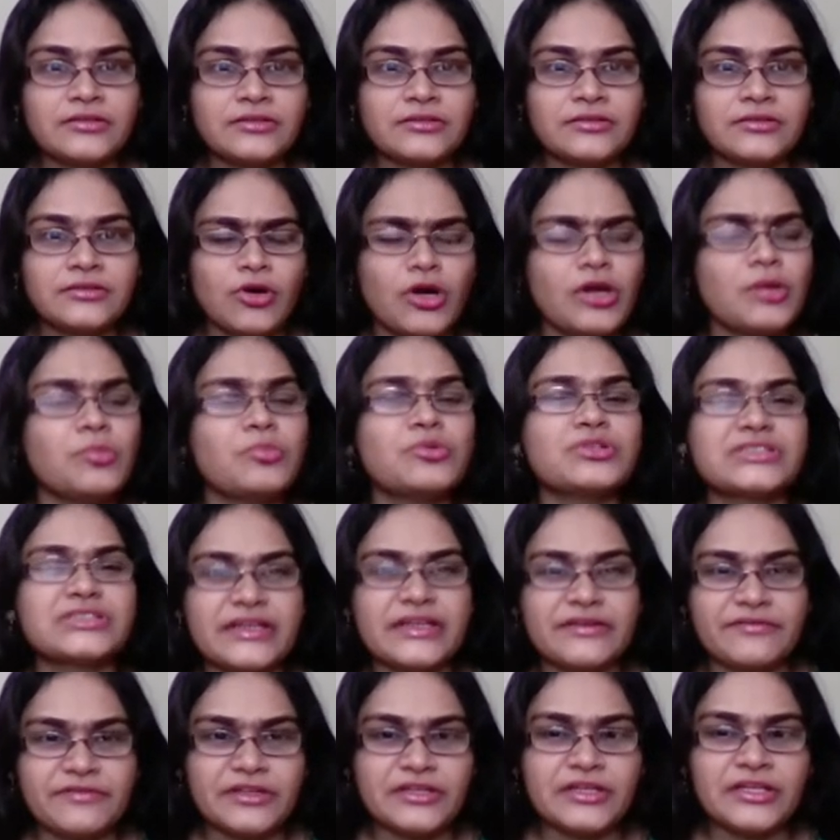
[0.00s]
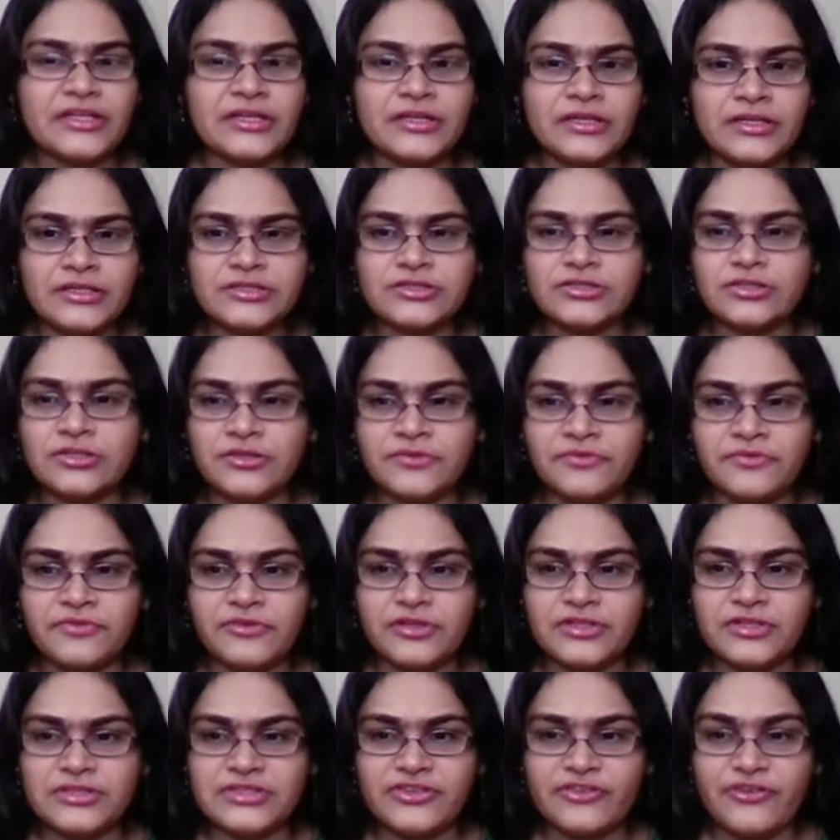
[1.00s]
almost everything, is on the
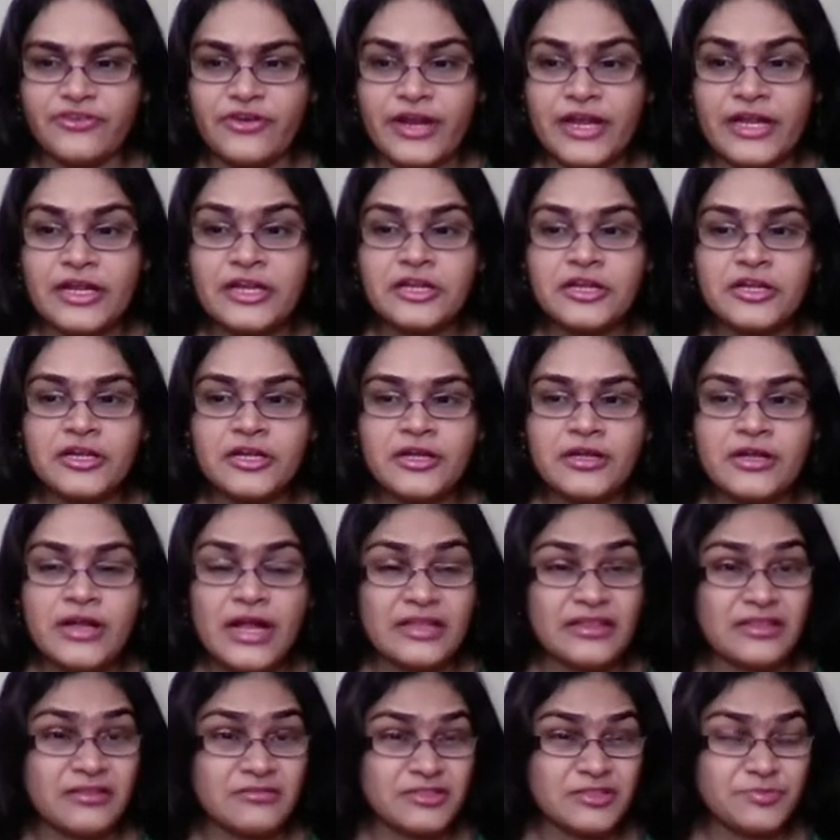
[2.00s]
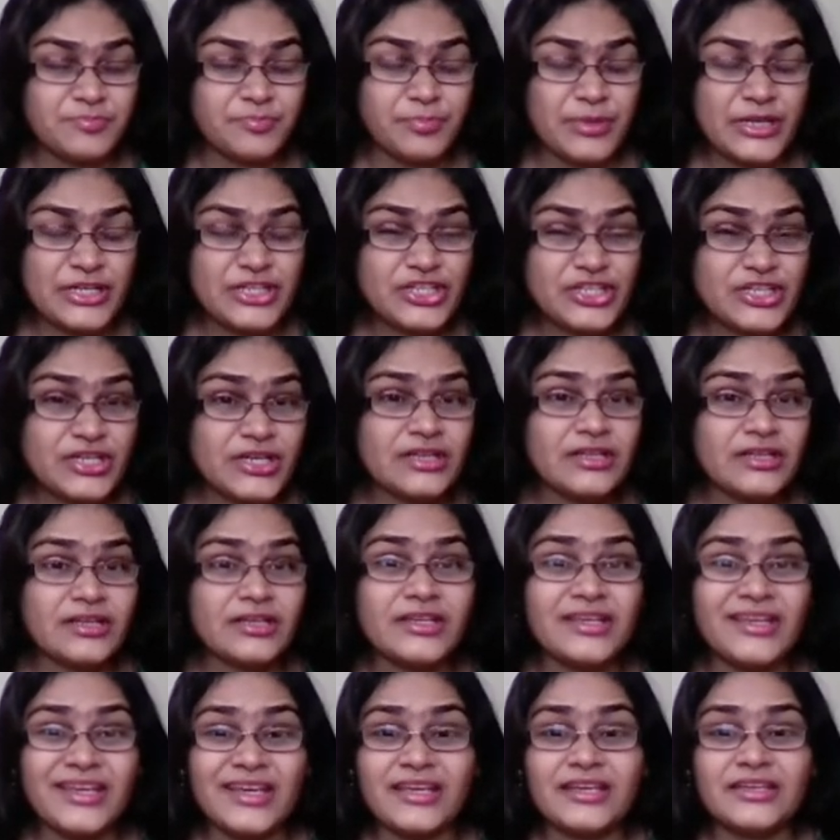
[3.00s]
first rank. And especially the
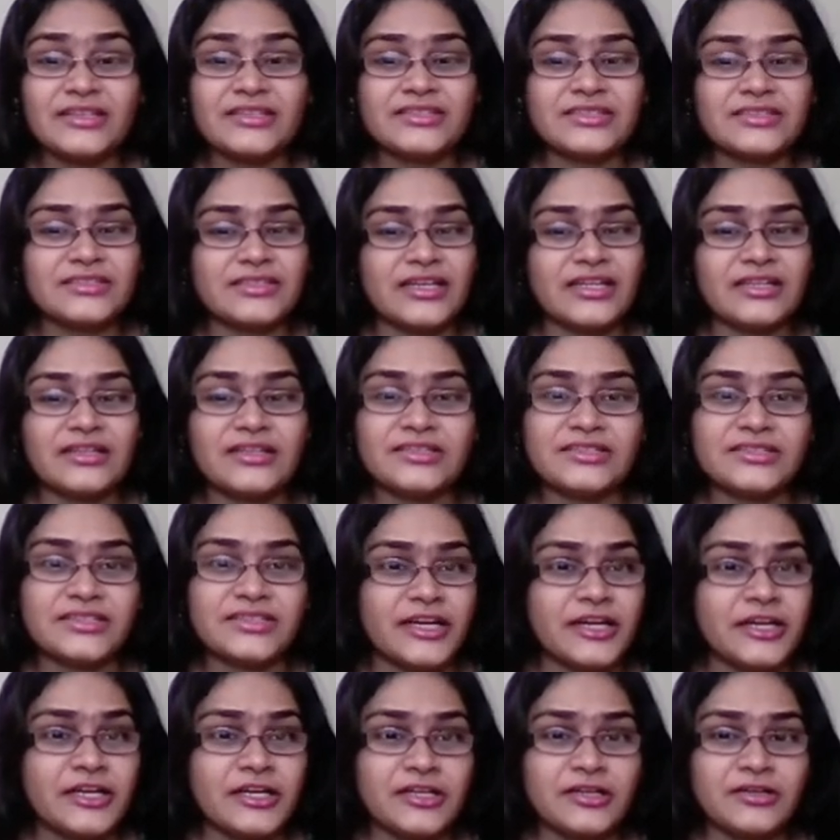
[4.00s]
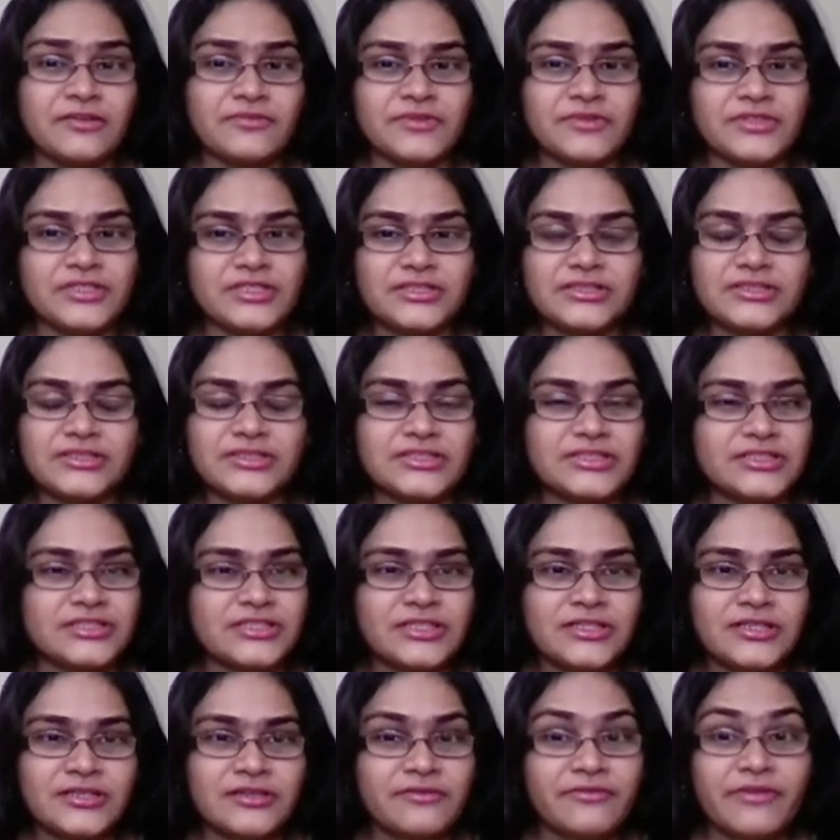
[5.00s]
king is in the center, which is
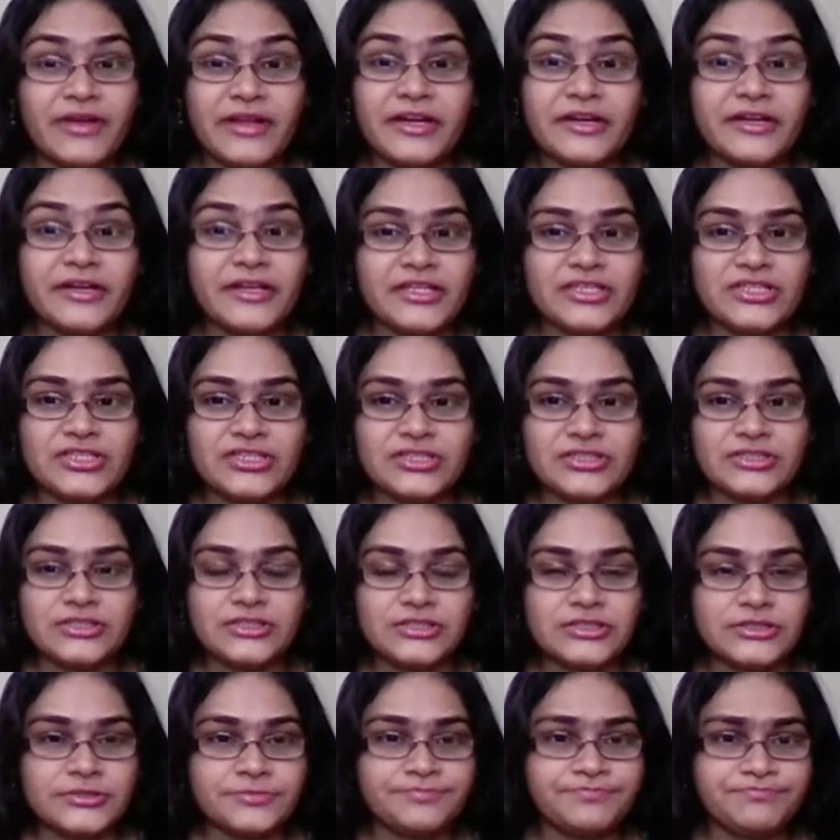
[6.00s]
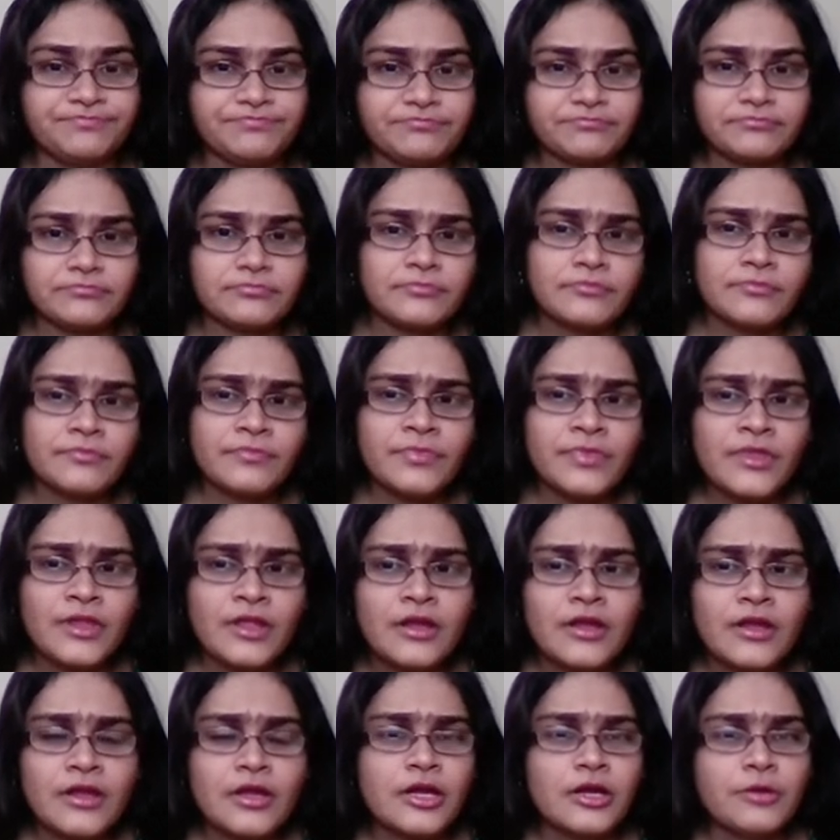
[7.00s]
very dangerous.
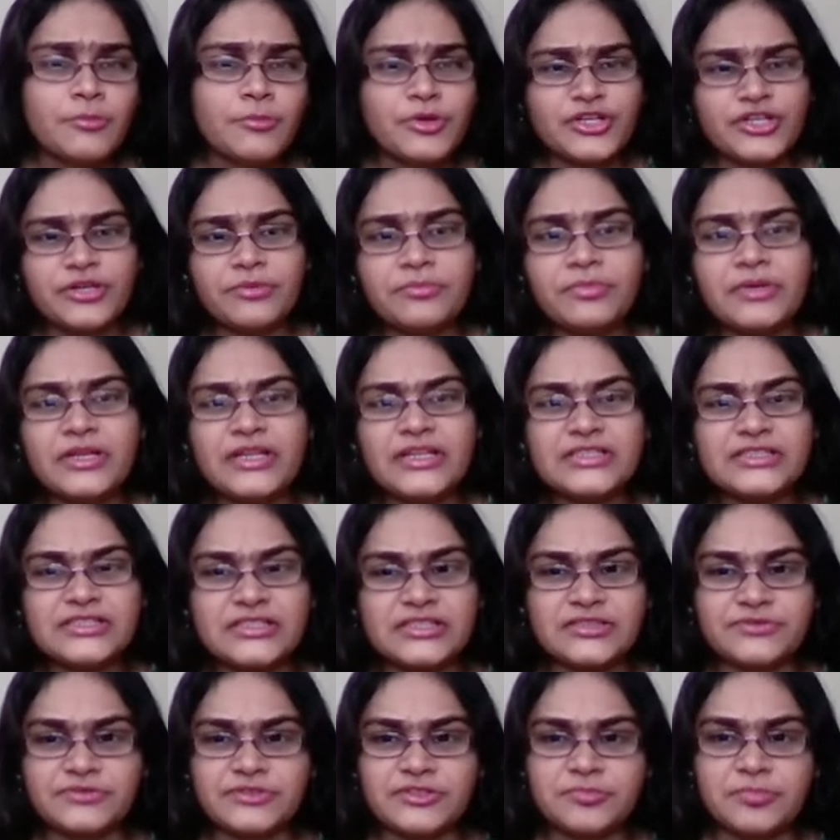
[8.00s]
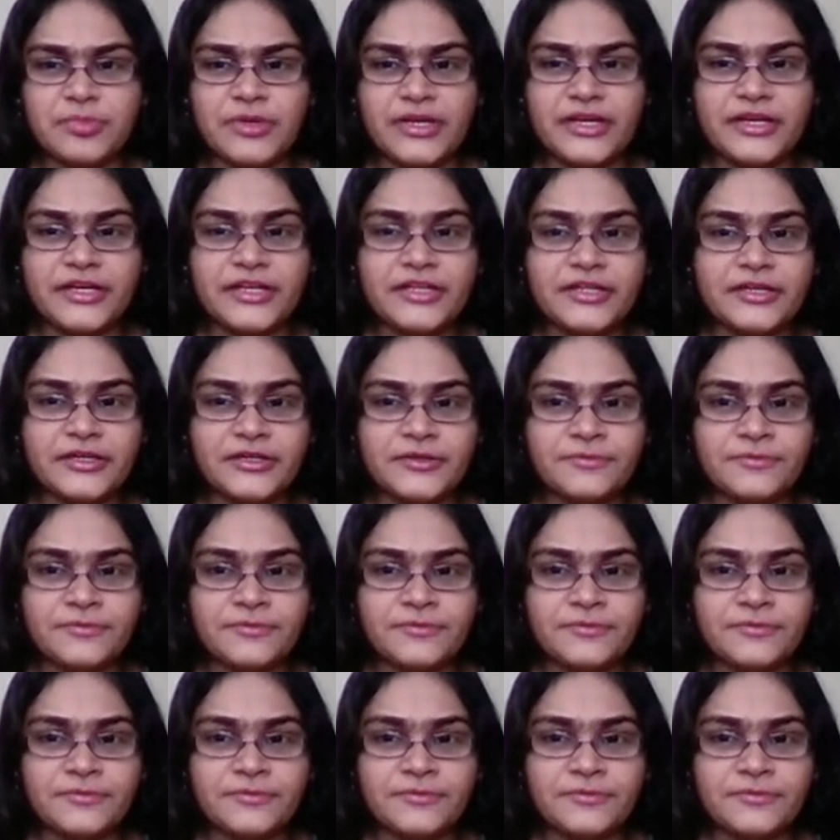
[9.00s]
Bishop d6 was played here.